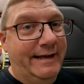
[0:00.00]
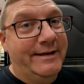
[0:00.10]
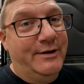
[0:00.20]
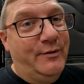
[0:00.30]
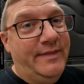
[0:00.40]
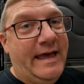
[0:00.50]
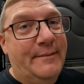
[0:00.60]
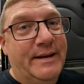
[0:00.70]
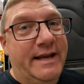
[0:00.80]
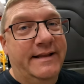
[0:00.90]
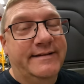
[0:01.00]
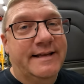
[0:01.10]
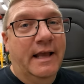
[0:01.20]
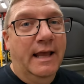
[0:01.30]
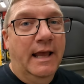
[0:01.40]
And you know what that
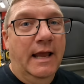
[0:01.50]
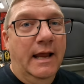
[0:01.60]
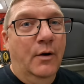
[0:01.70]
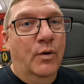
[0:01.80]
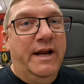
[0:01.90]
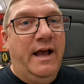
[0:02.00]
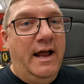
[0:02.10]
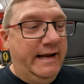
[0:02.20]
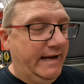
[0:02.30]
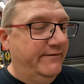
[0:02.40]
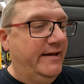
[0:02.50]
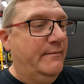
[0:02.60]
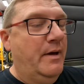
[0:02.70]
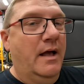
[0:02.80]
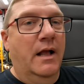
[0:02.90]
means? We gotta give
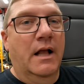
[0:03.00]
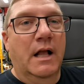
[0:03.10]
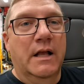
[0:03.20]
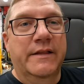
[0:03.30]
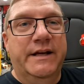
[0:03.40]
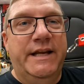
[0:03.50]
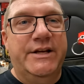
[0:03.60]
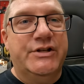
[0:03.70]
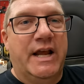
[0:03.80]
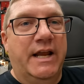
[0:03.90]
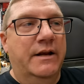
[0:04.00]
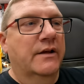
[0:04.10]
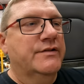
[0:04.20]
him the keychain.